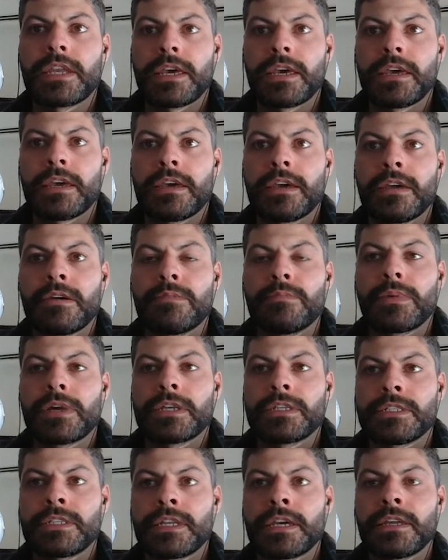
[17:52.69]
A by
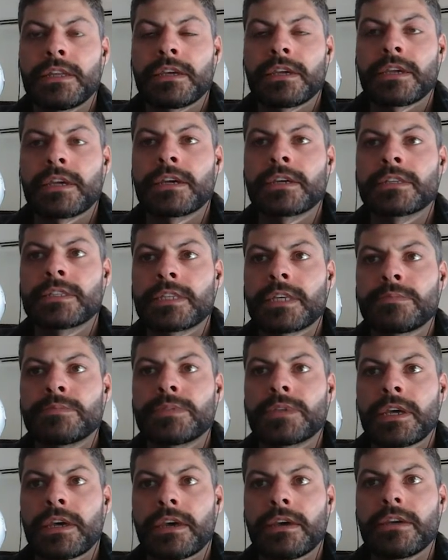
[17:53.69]
stating accept
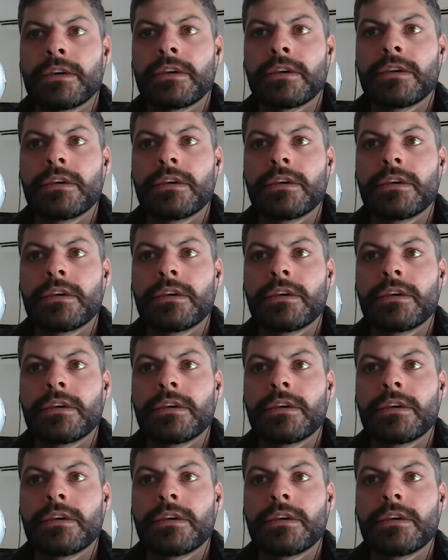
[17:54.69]
A,